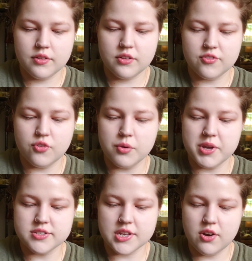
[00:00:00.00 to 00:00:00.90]
For
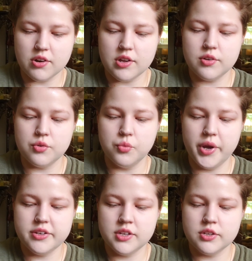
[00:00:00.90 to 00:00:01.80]
mascara,
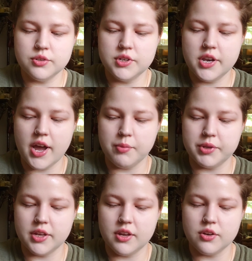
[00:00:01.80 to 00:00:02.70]
wet included
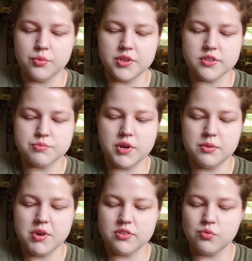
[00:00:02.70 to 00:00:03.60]
applicator with a small
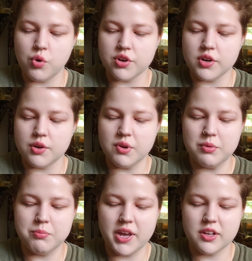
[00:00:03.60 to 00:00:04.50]
amount of water and rub
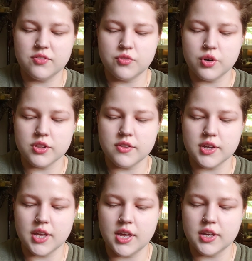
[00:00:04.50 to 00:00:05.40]
it back and forth on the
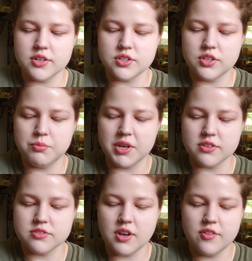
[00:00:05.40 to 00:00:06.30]
cake until you make a
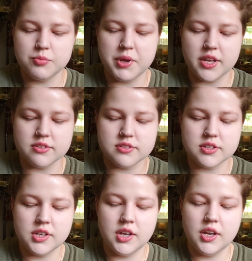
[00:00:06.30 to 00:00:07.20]
soft paste.
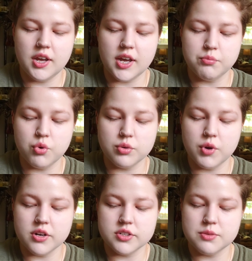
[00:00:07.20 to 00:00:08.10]
Add more
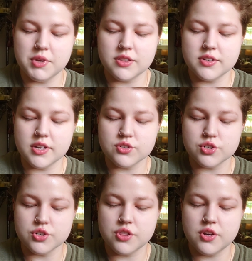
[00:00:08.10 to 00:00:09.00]
water to make the
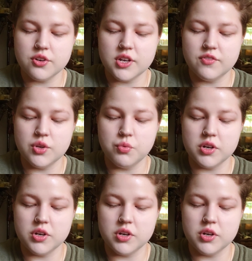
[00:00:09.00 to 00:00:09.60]
texture thinner if you're